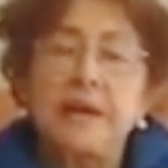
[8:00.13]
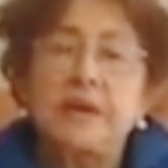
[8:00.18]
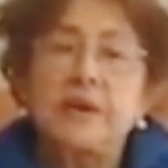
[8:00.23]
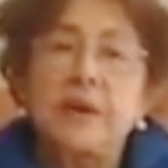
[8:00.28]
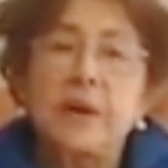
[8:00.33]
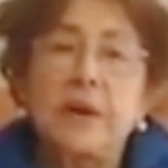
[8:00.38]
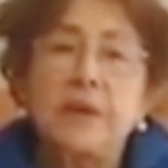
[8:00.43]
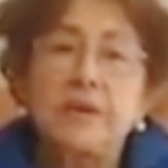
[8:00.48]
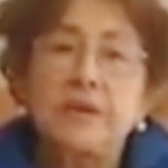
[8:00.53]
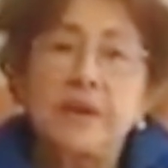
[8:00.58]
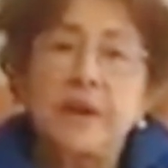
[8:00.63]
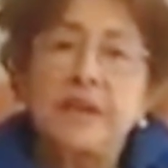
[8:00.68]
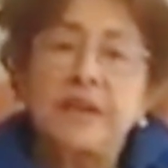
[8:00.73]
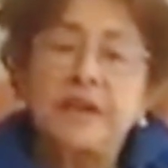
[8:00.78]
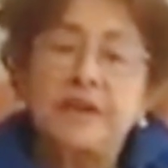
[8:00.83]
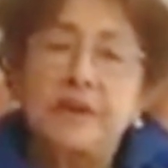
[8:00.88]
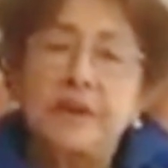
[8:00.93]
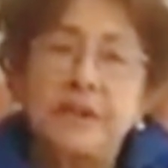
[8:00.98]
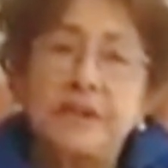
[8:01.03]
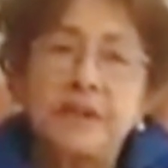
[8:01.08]
already
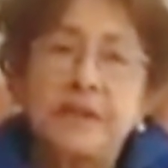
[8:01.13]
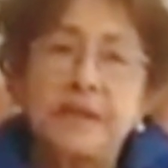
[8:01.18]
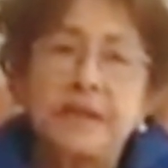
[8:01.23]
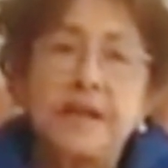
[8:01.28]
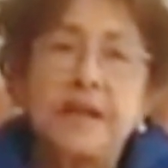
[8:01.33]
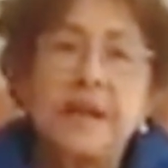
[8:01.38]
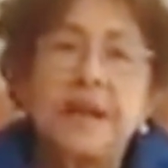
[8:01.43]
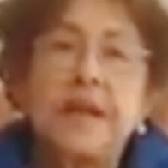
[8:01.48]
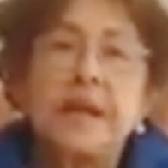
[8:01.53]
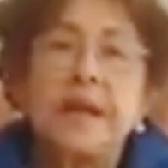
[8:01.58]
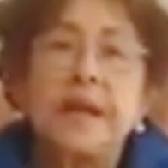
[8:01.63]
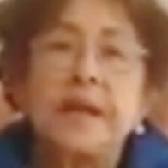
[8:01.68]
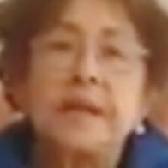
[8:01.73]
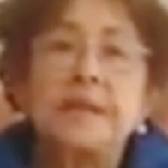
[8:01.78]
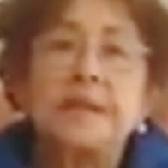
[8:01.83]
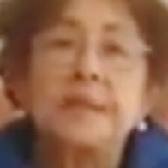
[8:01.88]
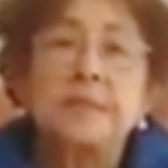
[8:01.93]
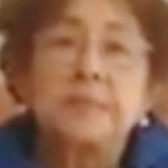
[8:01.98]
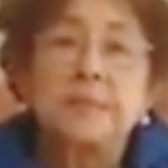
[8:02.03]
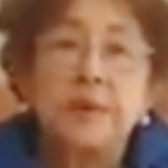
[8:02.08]
written
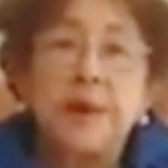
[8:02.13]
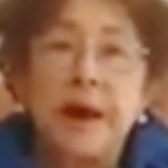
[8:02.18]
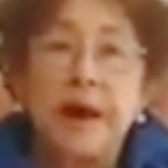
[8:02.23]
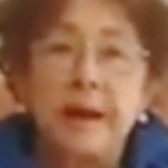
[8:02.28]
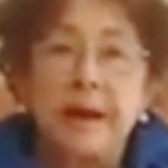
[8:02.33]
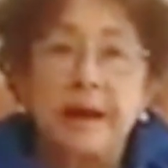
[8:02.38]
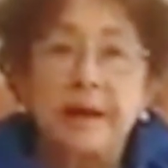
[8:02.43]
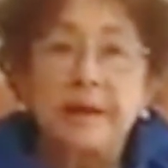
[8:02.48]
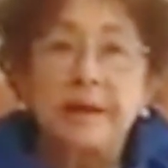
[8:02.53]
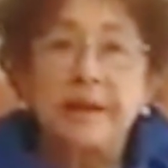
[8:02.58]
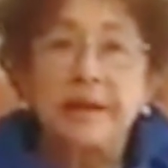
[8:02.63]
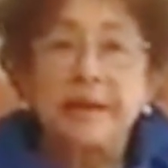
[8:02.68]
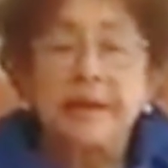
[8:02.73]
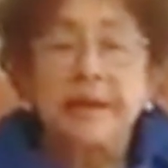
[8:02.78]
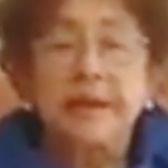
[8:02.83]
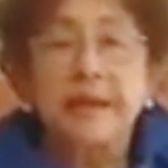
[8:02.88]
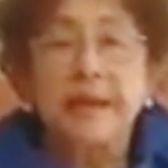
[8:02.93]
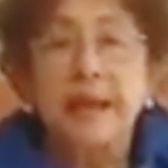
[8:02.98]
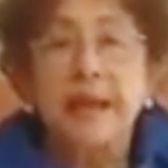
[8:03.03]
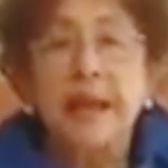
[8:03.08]
The Bride
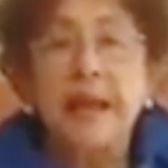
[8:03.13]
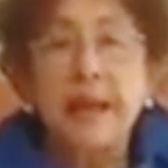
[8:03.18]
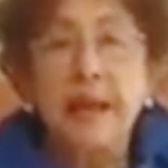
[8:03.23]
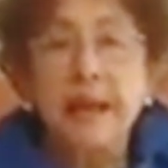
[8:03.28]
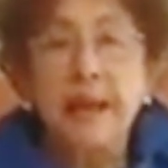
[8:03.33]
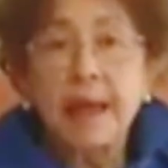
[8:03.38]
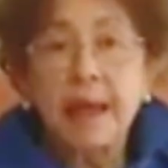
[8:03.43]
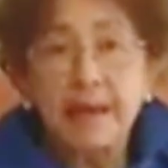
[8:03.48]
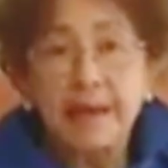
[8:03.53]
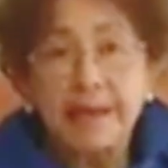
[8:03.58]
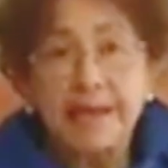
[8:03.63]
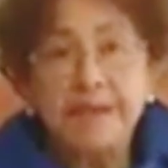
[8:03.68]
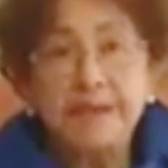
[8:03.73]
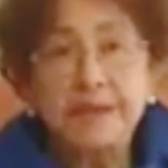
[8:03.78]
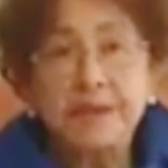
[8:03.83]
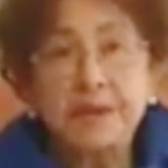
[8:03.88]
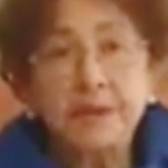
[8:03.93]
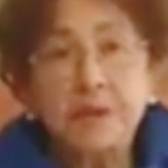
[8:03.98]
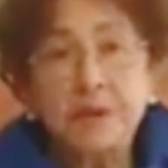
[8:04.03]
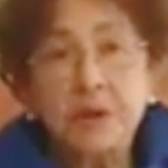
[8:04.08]
and The
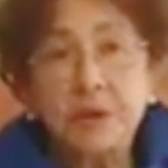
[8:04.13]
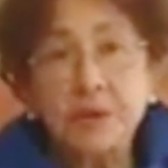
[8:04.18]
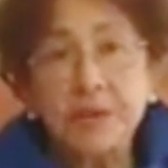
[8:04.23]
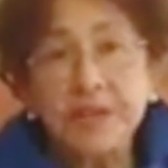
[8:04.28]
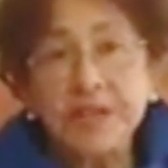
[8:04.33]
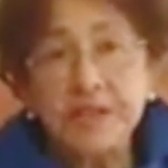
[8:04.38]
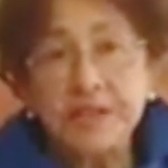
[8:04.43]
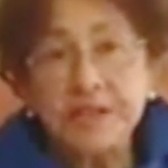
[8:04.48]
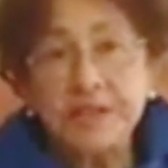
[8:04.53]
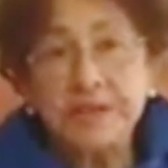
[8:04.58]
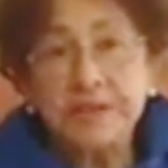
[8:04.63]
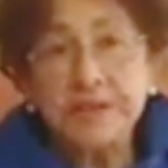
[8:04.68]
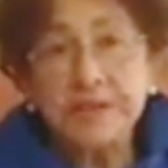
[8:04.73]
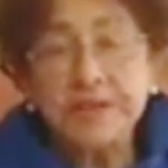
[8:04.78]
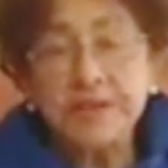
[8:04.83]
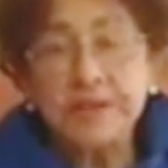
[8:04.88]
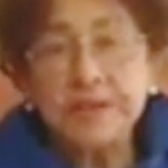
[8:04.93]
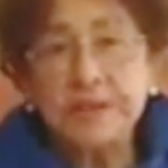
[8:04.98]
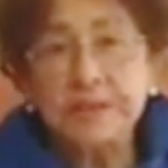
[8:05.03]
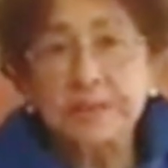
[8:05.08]
Crow
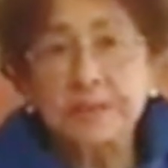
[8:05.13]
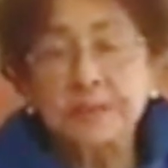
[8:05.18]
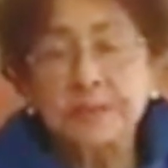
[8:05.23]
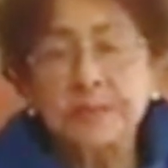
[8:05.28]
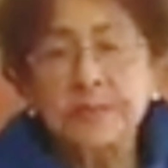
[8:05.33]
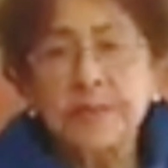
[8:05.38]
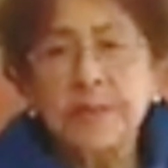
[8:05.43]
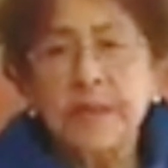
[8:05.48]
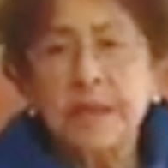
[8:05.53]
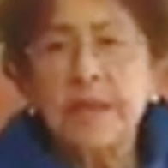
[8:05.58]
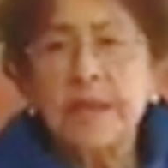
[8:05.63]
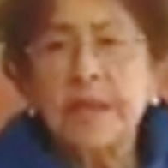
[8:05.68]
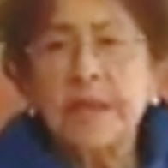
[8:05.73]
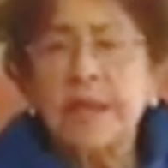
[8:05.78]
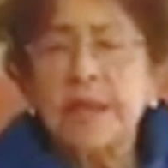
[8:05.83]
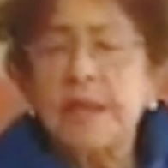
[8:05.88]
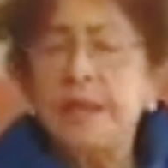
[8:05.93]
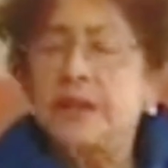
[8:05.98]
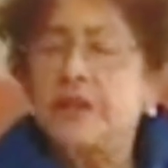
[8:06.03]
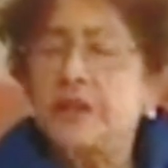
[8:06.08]
Eaters.
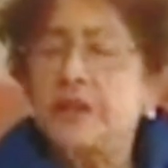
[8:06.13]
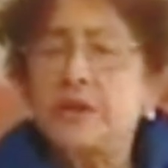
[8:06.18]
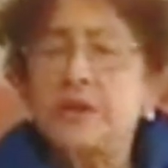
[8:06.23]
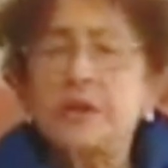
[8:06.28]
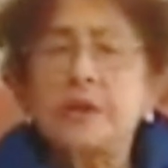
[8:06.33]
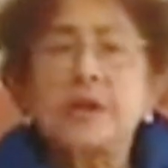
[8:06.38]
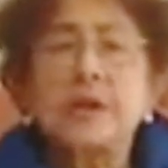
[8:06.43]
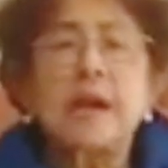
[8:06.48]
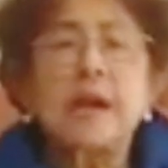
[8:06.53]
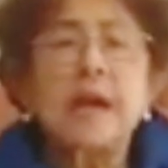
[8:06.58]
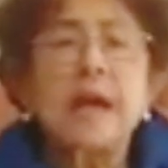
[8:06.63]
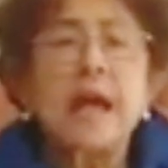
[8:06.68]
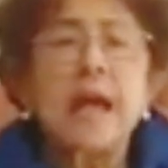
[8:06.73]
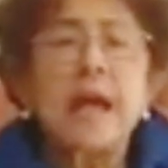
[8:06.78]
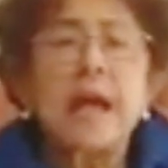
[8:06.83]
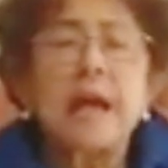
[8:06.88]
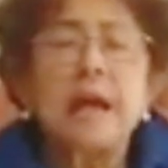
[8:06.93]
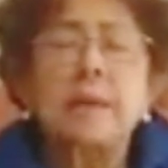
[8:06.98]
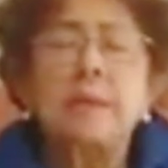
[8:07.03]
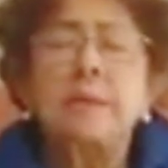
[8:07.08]
It took
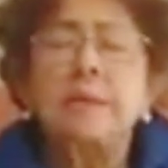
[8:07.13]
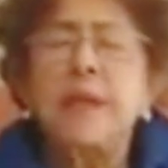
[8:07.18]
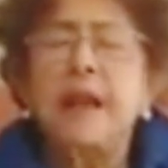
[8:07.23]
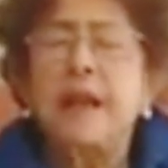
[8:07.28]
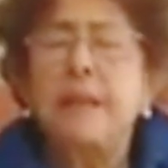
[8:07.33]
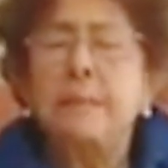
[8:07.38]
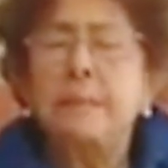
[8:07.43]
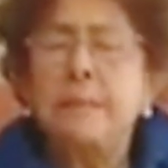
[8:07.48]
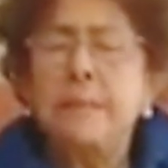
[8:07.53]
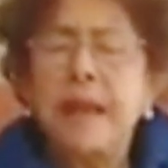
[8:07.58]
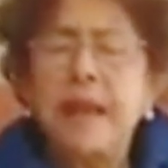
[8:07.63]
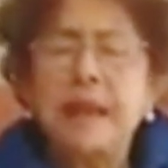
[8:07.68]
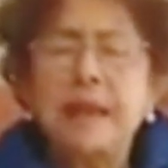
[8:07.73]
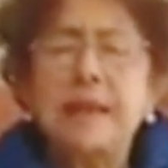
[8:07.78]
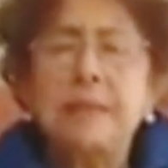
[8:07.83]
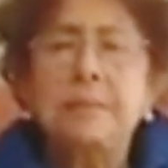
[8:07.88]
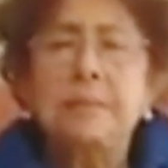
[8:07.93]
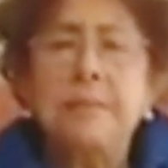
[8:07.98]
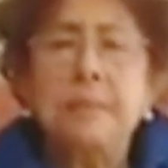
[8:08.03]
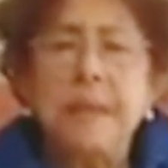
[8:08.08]

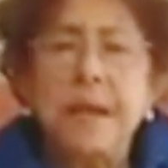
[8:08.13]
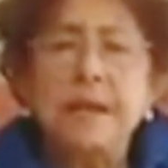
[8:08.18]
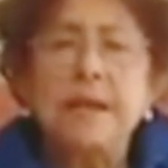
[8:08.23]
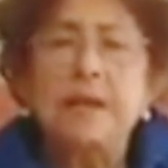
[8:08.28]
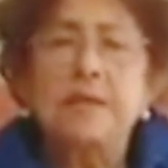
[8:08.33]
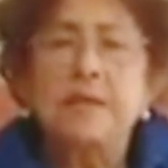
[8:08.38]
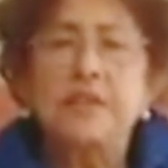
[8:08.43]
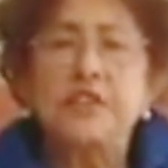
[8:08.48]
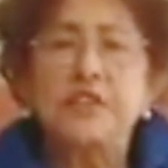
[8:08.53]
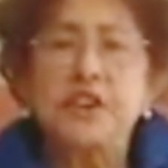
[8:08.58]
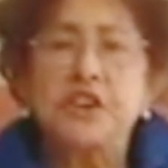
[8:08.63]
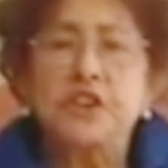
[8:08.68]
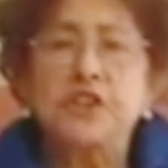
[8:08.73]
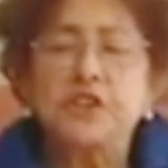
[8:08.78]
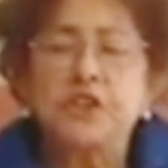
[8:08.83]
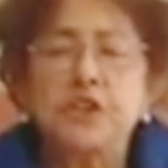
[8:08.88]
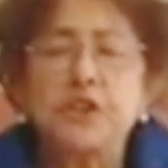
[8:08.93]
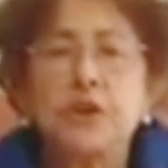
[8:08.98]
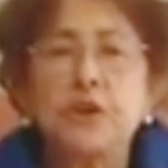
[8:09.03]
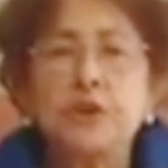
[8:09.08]
many
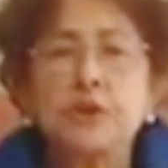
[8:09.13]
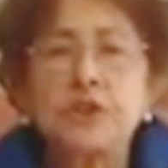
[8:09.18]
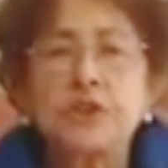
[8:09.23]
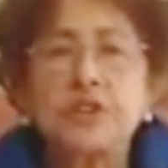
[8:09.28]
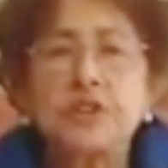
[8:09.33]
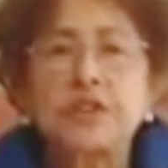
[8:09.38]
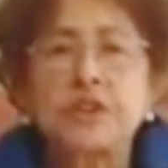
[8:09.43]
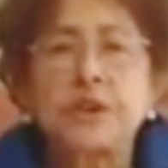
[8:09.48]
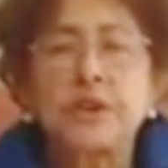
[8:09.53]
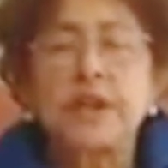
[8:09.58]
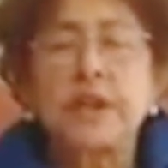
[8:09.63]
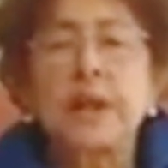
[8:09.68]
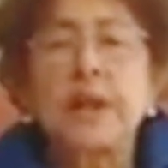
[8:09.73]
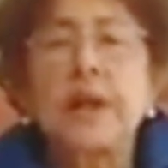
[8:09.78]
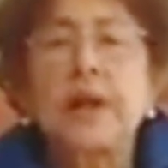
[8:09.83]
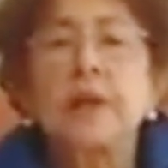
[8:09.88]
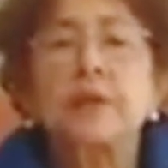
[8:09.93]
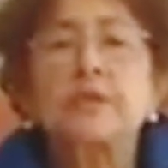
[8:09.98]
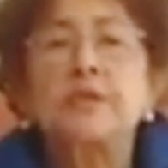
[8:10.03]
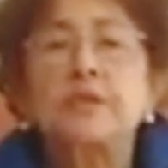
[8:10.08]
rejection notes
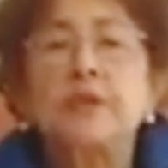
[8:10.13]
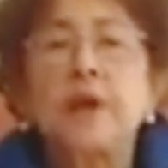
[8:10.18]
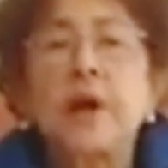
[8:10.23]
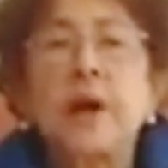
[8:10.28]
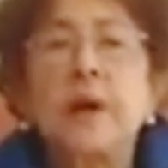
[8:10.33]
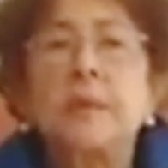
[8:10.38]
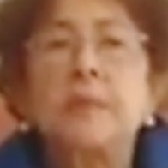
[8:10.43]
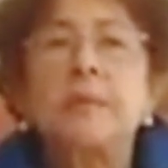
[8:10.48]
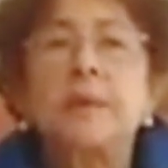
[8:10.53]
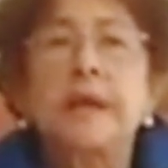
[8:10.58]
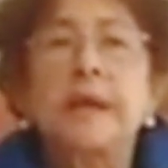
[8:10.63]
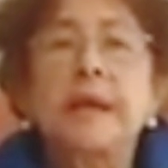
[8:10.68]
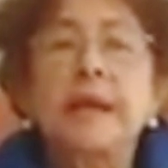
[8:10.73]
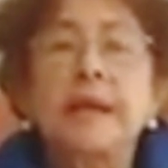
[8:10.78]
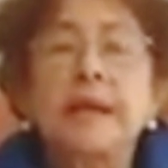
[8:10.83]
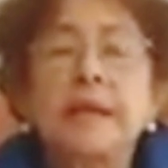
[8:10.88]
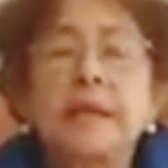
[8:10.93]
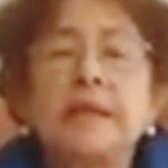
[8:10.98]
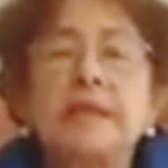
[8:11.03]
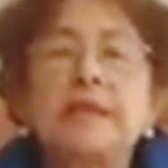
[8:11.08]
from
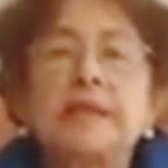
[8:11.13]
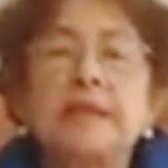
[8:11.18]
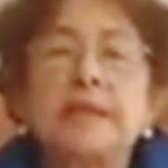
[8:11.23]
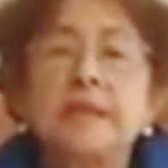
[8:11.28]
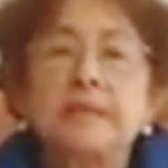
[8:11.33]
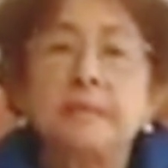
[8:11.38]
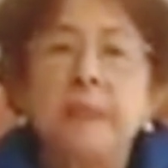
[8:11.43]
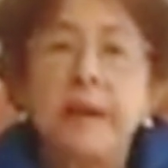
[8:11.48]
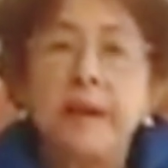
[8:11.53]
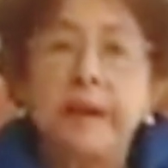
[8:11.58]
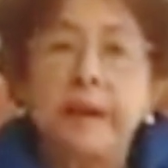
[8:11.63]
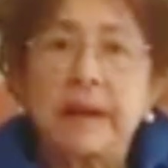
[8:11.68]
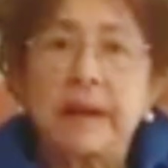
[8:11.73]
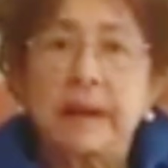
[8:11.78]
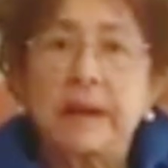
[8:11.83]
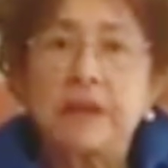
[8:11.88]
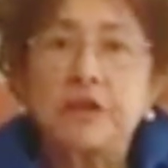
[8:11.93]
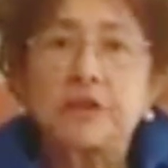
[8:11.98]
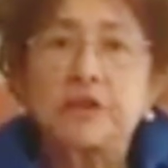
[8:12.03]
England and America